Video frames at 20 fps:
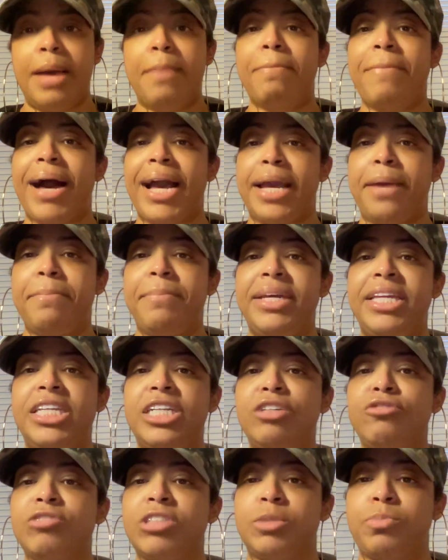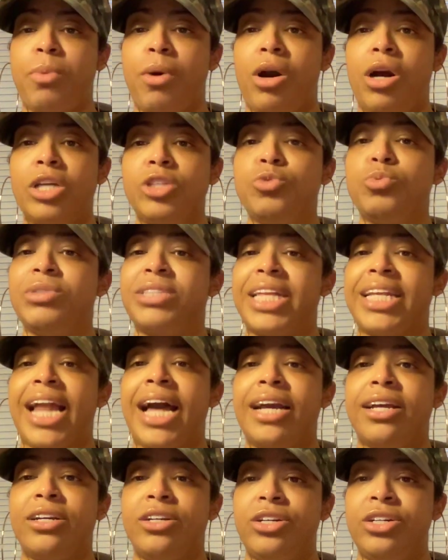My immediate response was that
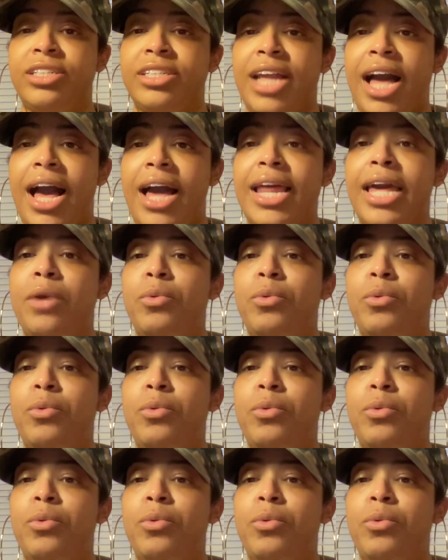I could not